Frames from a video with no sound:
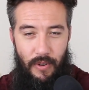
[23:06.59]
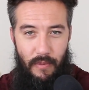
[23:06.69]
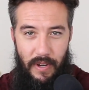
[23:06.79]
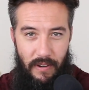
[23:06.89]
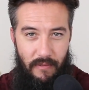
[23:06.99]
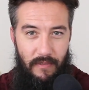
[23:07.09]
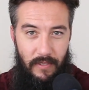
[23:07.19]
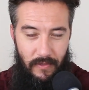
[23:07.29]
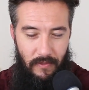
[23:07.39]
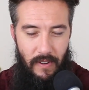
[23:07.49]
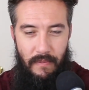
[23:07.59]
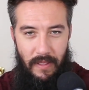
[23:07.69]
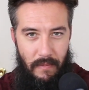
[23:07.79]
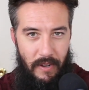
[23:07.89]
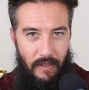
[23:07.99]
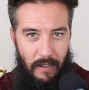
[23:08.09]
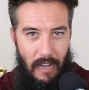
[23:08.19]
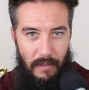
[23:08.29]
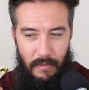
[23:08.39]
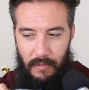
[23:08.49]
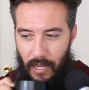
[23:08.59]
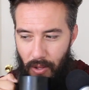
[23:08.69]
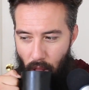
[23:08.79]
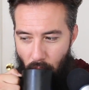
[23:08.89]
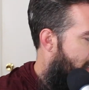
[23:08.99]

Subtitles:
your beard? Let me know in the comments below.